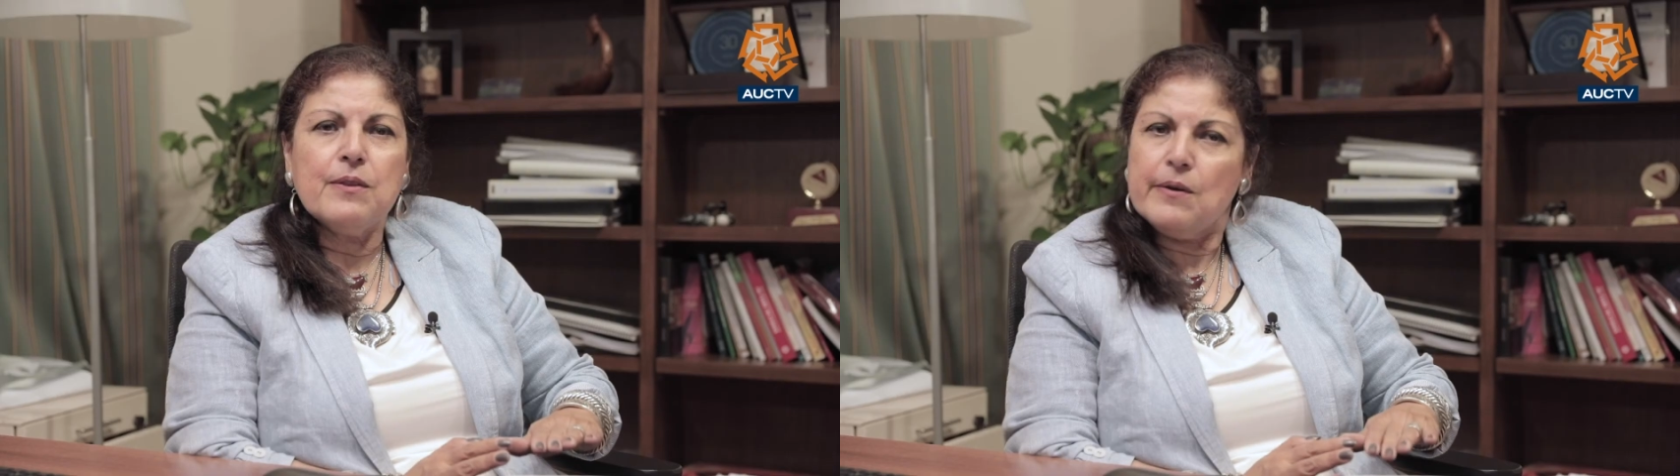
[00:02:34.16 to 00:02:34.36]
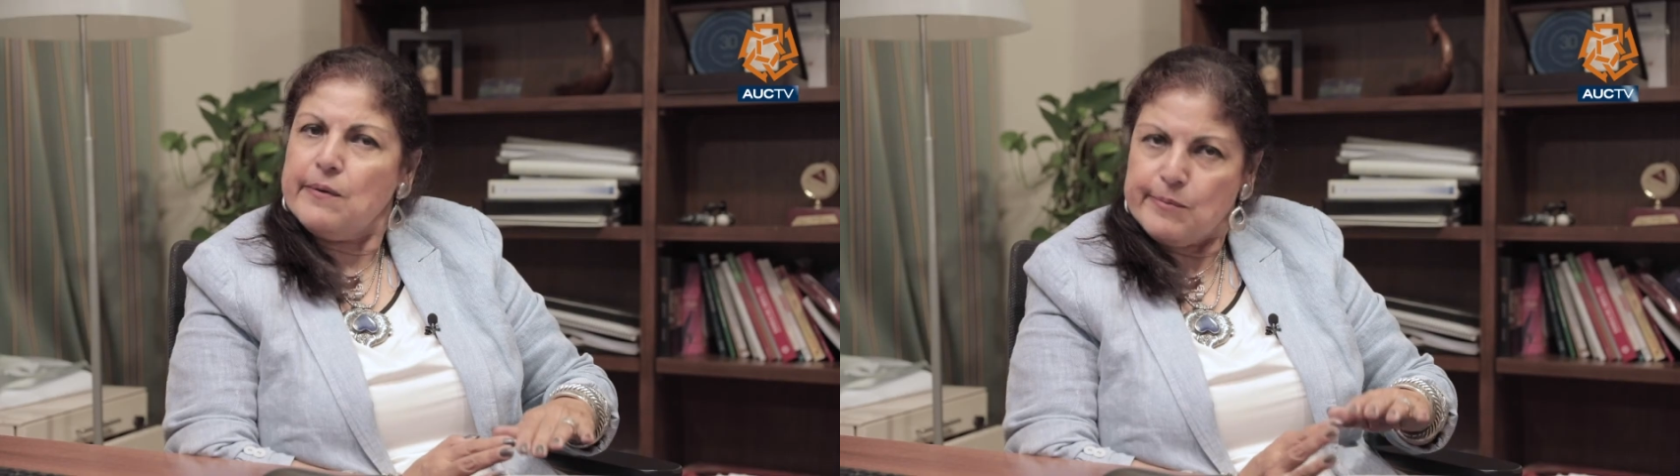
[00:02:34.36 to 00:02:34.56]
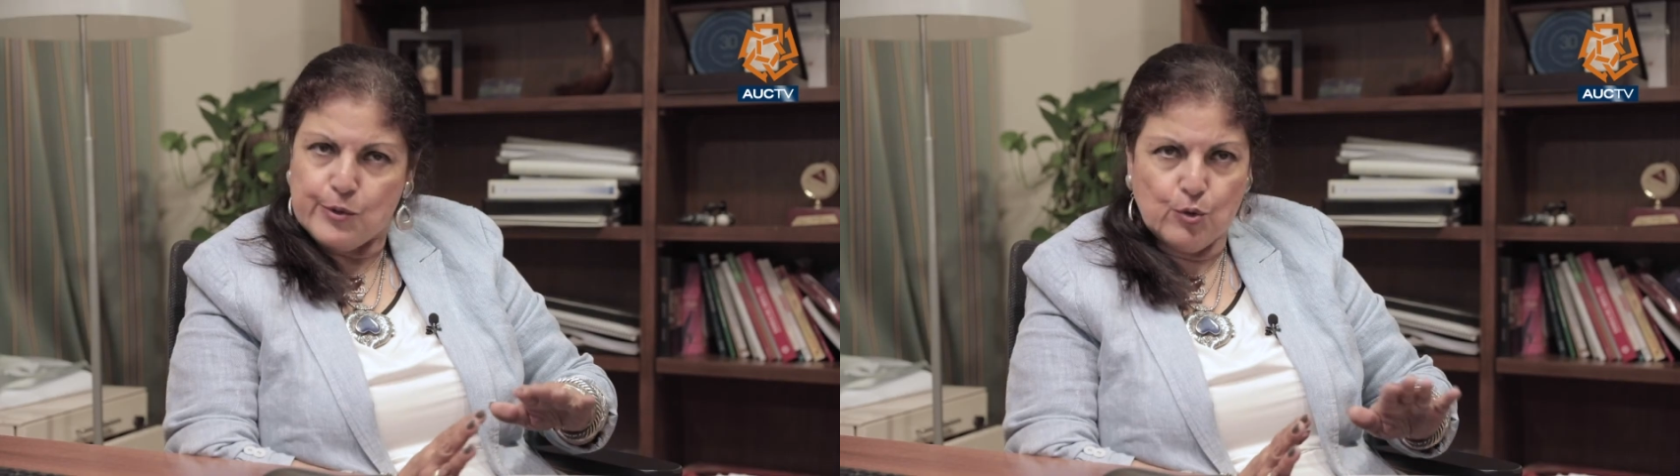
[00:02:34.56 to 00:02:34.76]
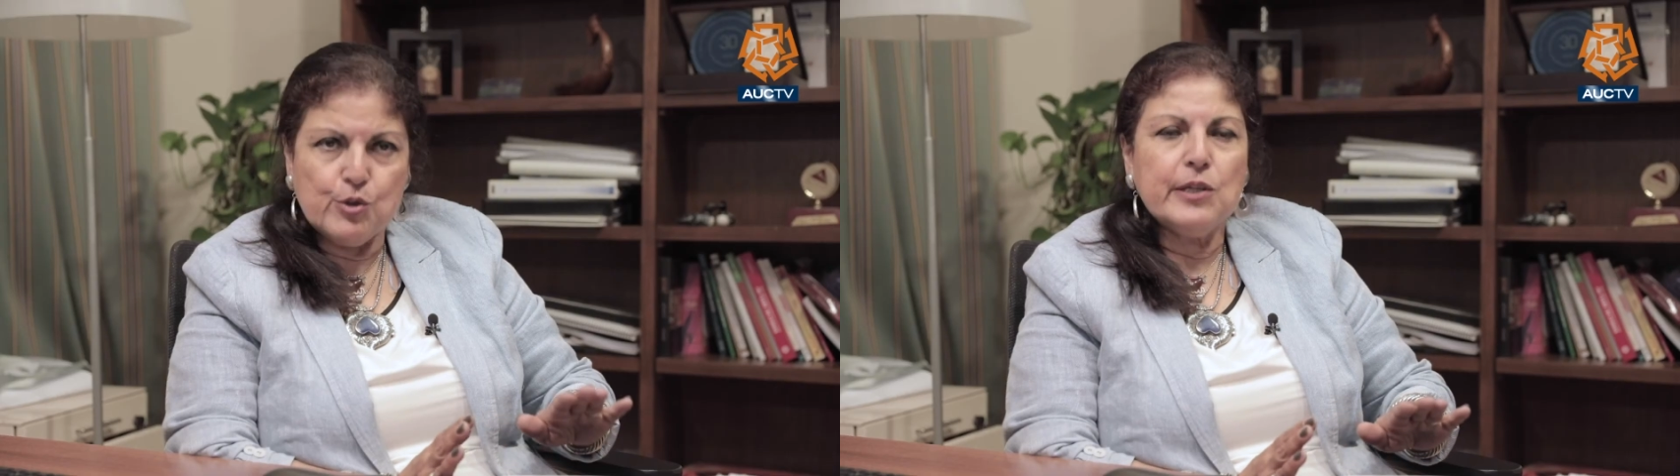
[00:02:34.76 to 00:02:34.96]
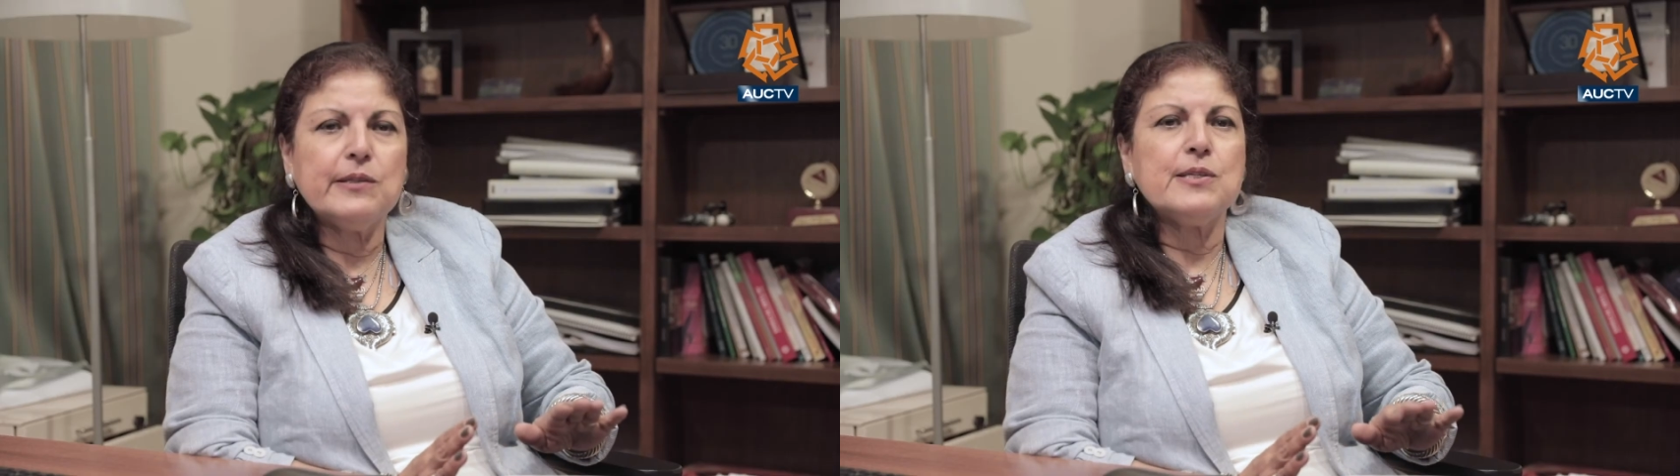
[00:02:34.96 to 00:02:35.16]
the
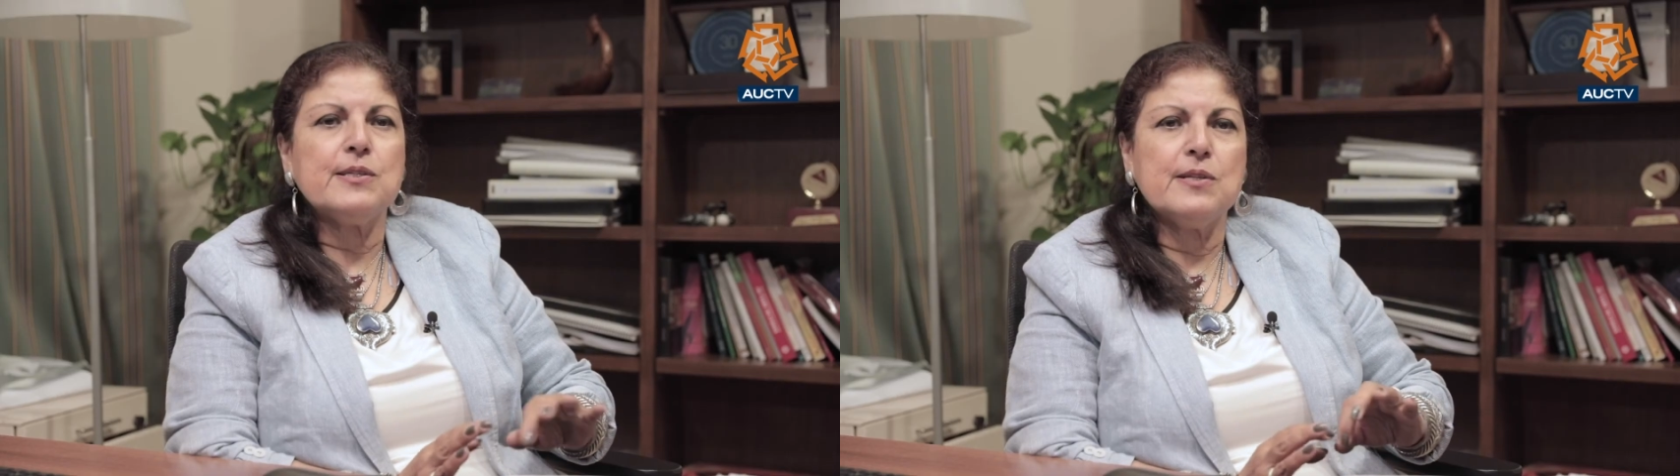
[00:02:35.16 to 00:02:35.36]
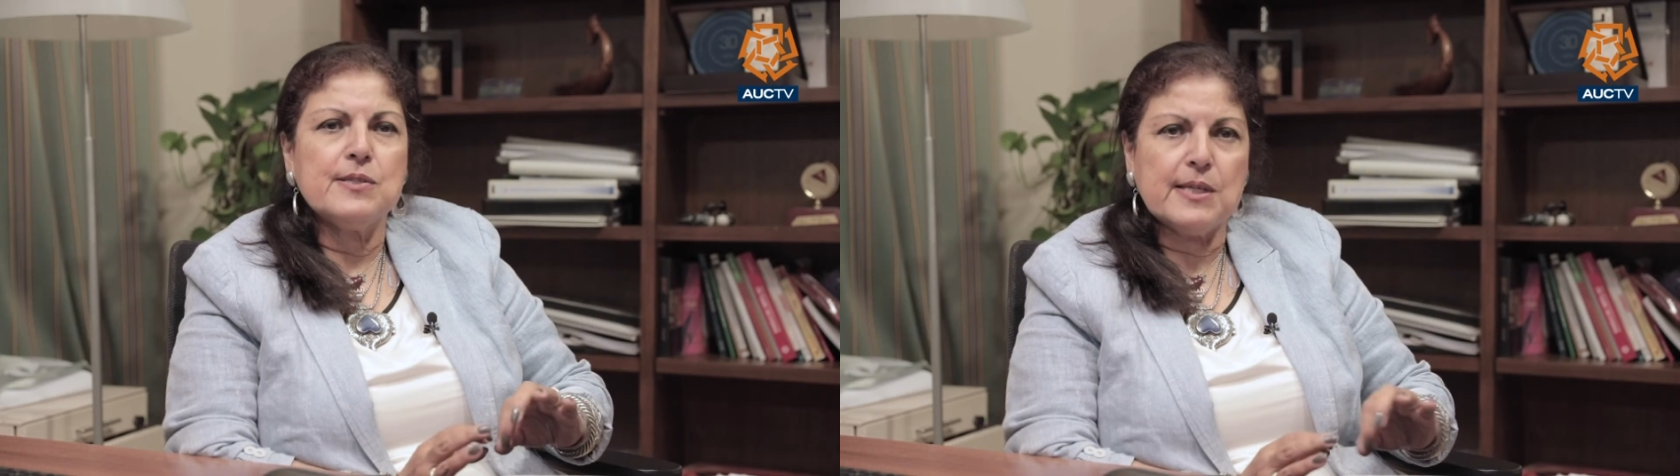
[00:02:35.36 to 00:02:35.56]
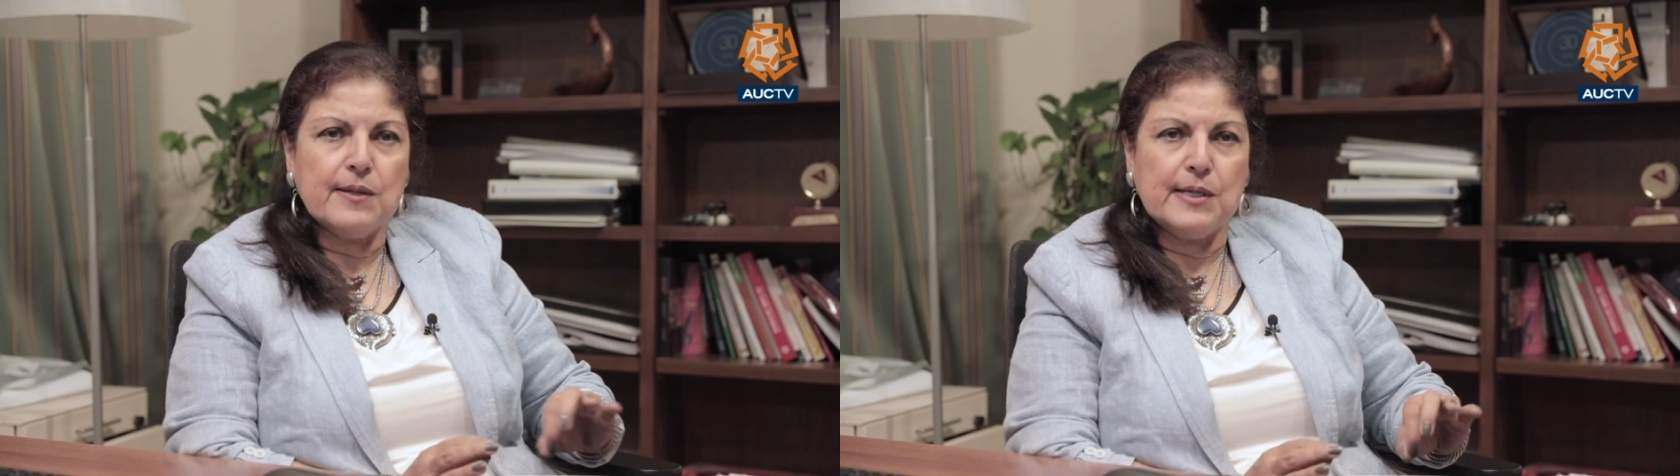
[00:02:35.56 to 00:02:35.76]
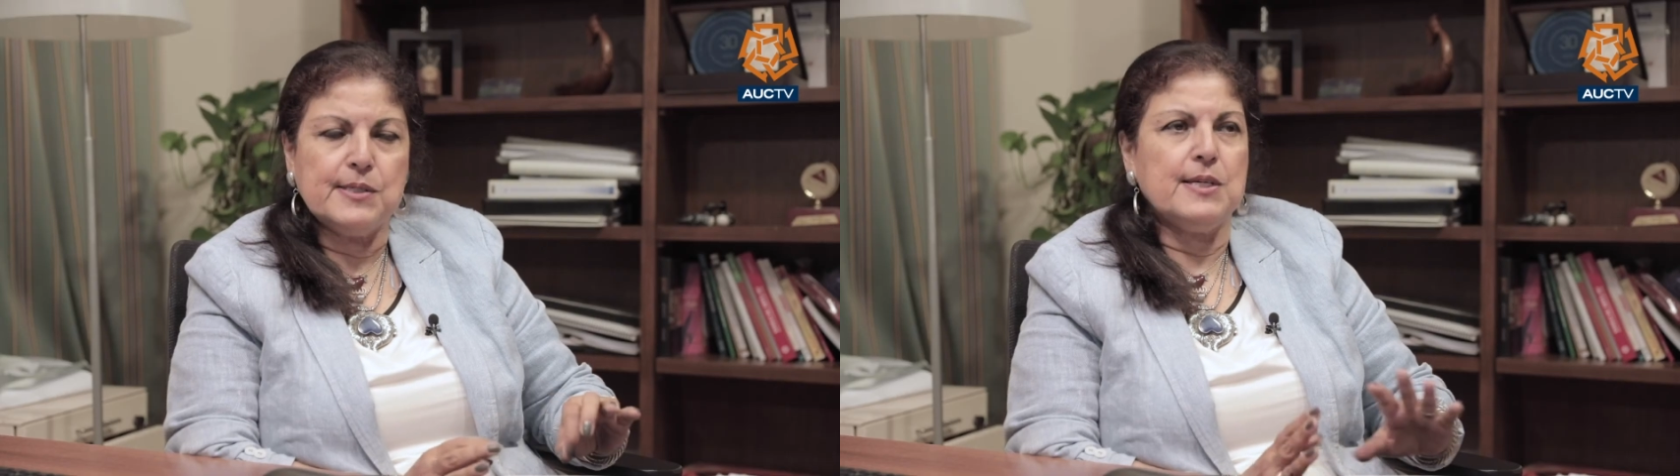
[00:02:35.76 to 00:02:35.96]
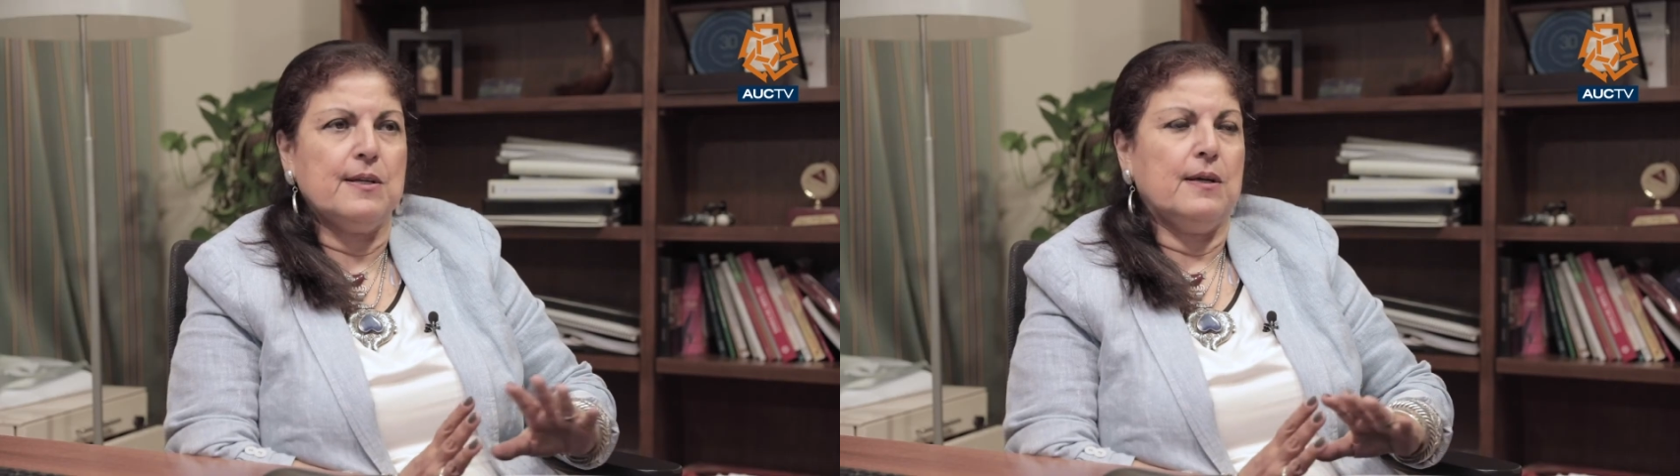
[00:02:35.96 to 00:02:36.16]
social distance
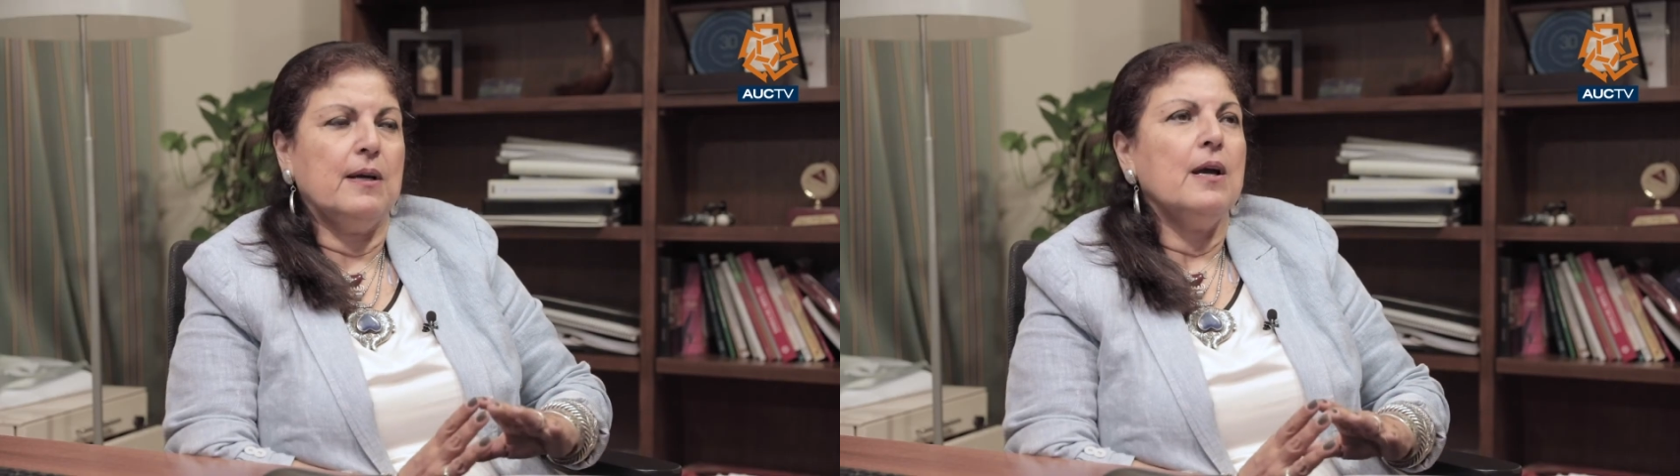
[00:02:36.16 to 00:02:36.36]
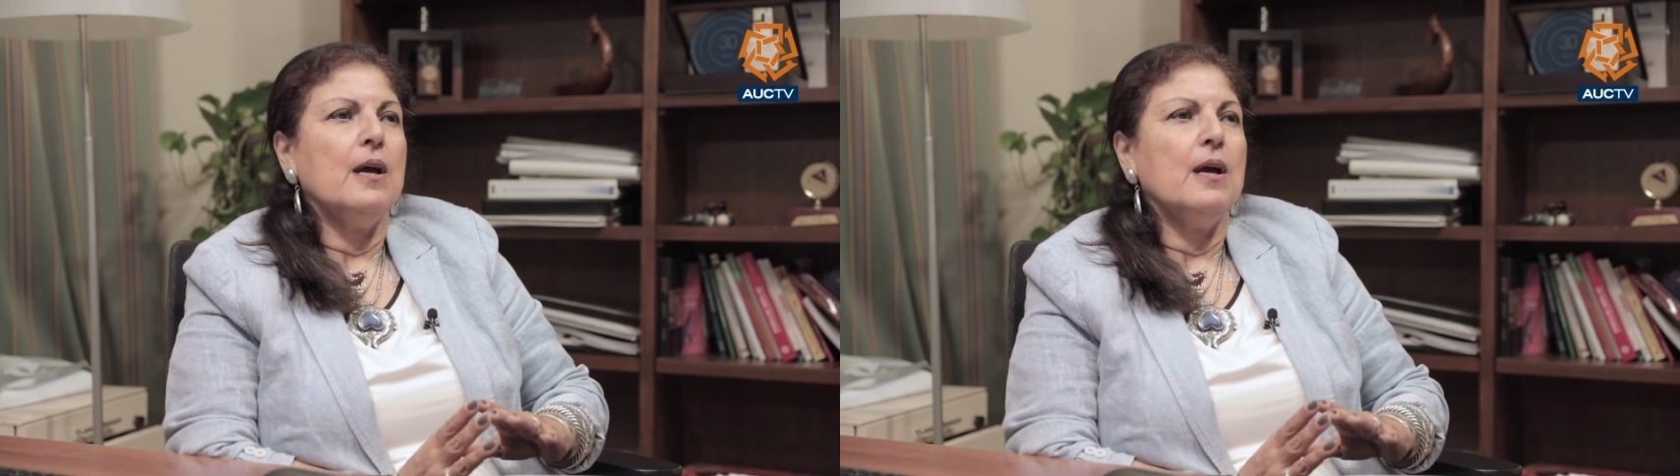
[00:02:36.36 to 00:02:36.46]
criteria.